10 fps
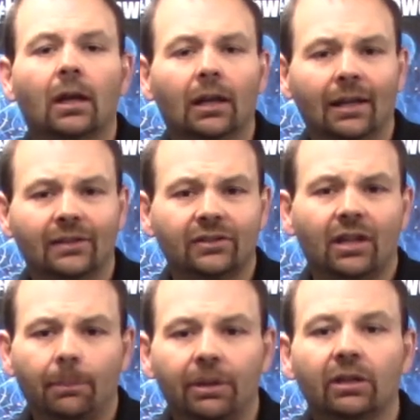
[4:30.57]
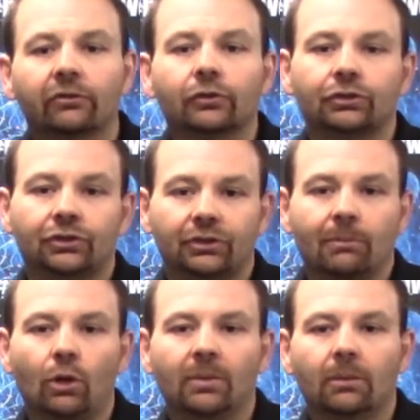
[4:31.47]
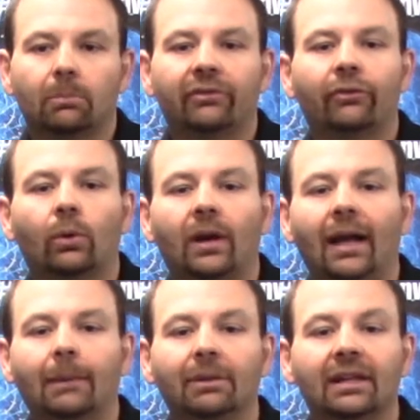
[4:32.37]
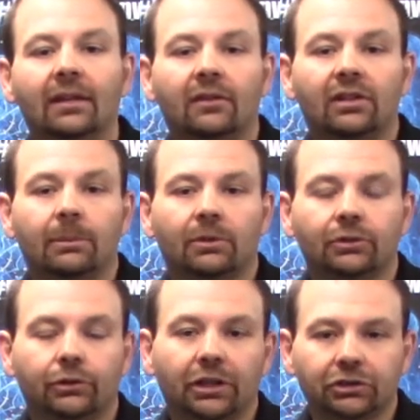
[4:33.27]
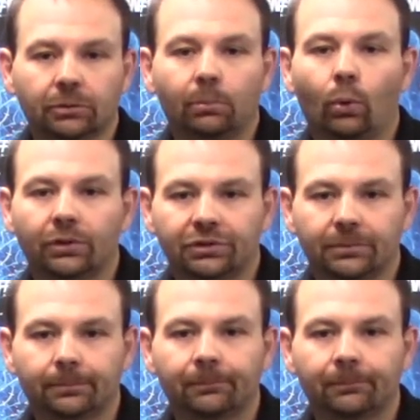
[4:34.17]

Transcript: Let's stop here for just a moment before I begin the demonstration portion.